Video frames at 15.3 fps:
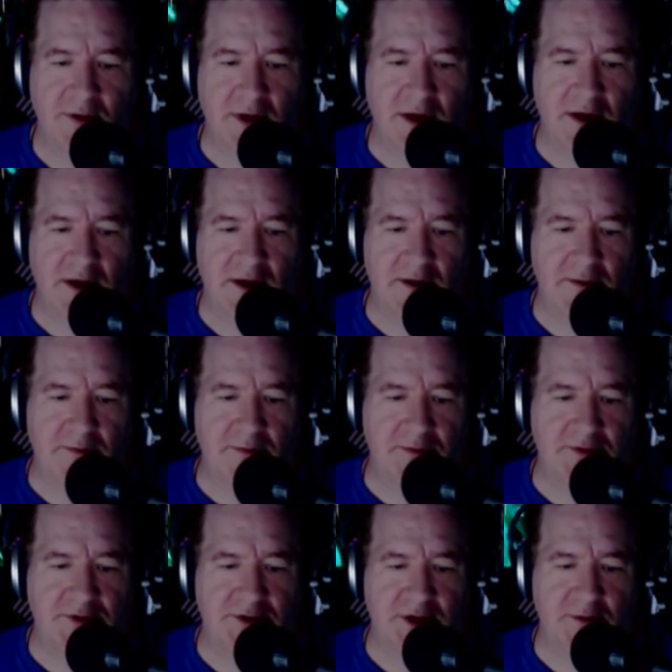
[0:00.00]

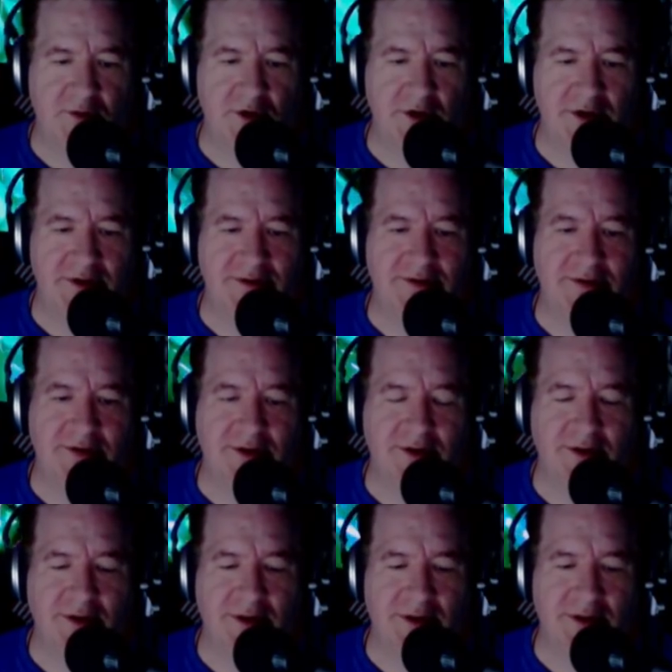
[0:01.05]
Someone
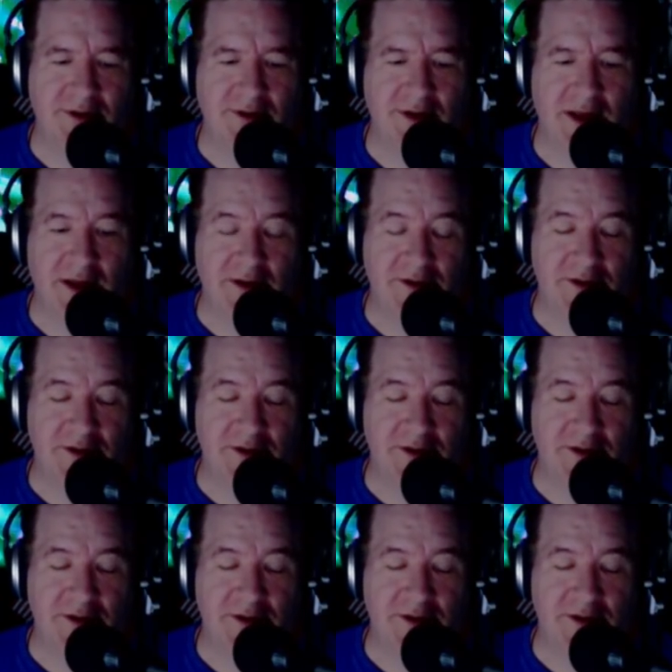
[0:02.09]
had